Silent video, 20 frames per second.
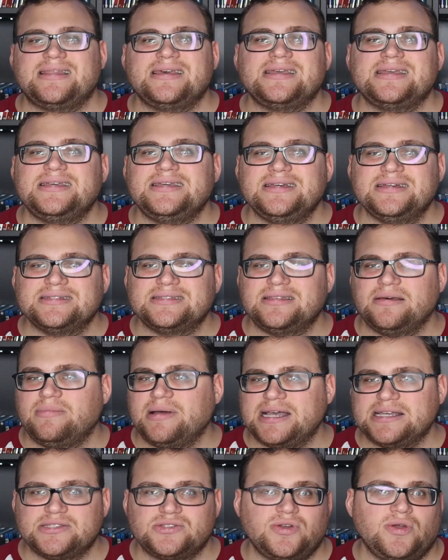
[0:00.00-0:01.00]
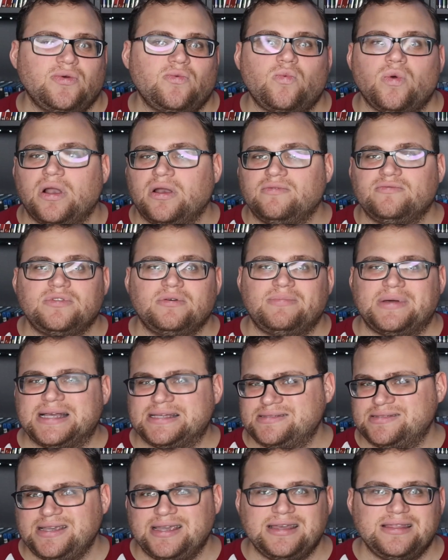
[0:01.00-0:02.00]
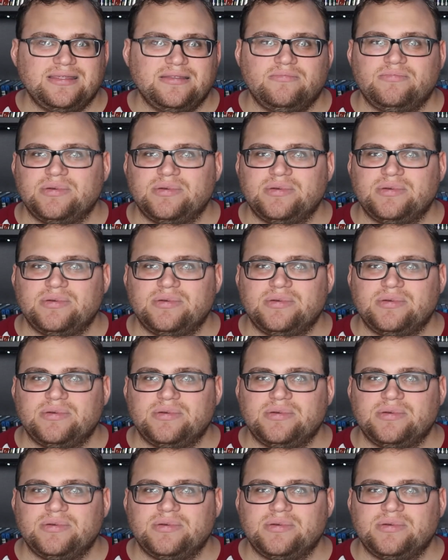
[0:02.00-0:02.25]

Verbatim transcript: think he is the best, or one of the best, in the